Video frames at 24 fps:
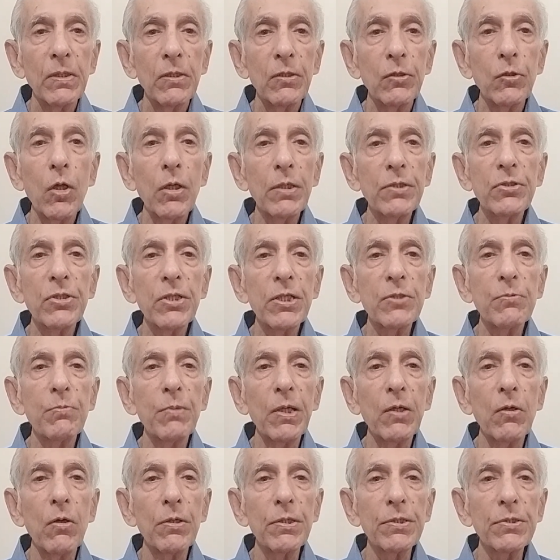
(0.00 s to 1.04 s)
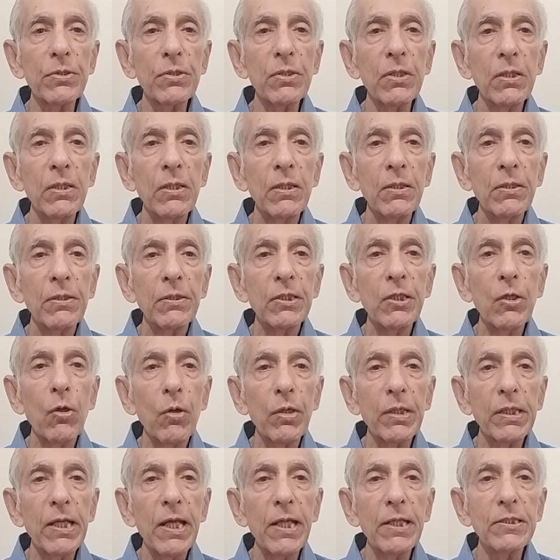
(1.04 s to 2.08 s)
not just because the
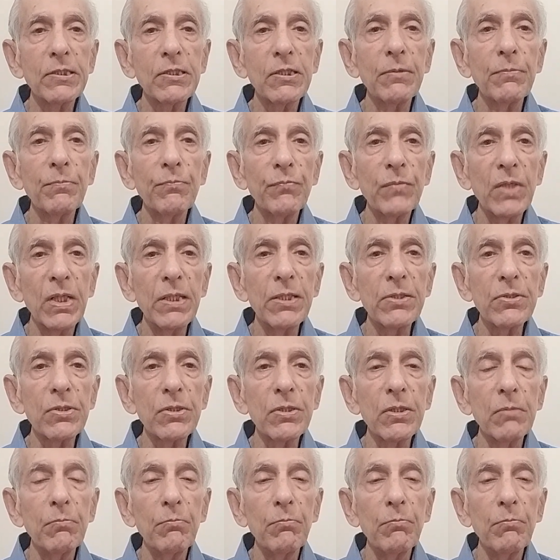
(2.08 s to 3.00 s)
organism is